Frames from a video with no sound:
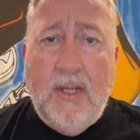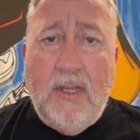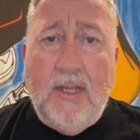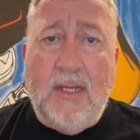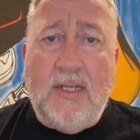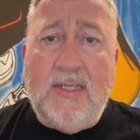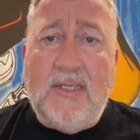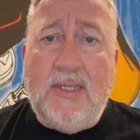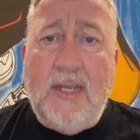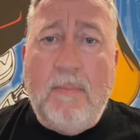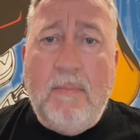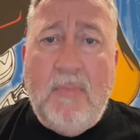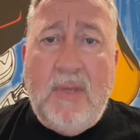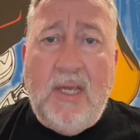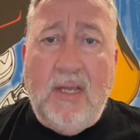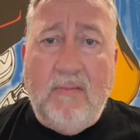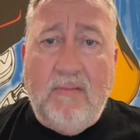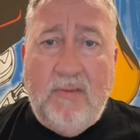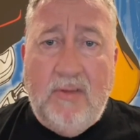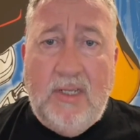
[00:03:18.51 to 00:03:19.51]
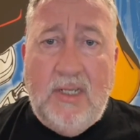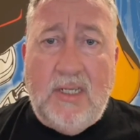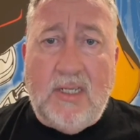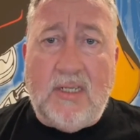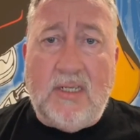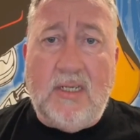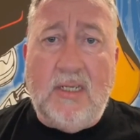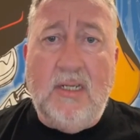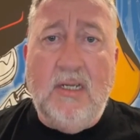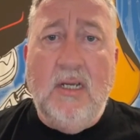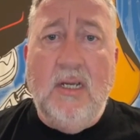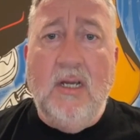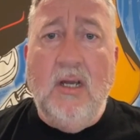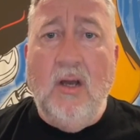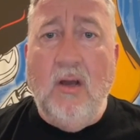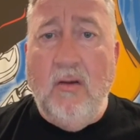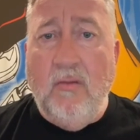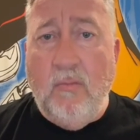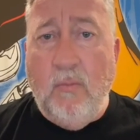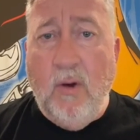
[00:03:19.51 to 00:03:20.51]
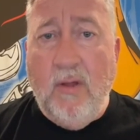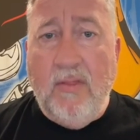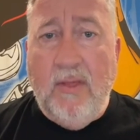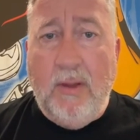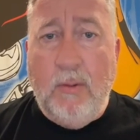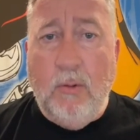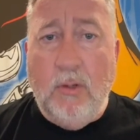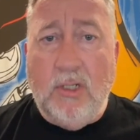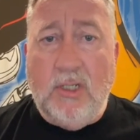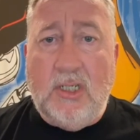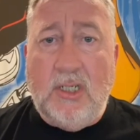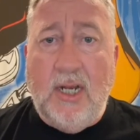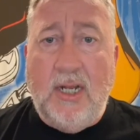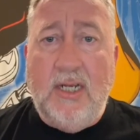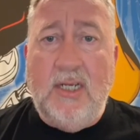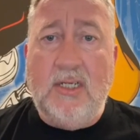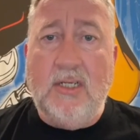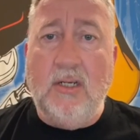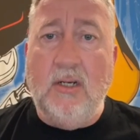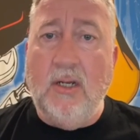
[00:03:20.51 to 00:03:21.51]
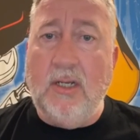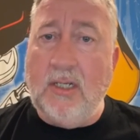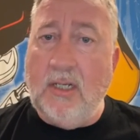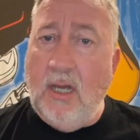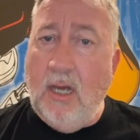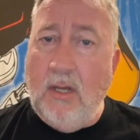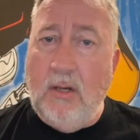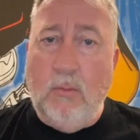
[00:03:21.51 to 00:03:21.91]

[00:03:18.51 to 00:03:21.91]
they send me a list of what they want changed and I go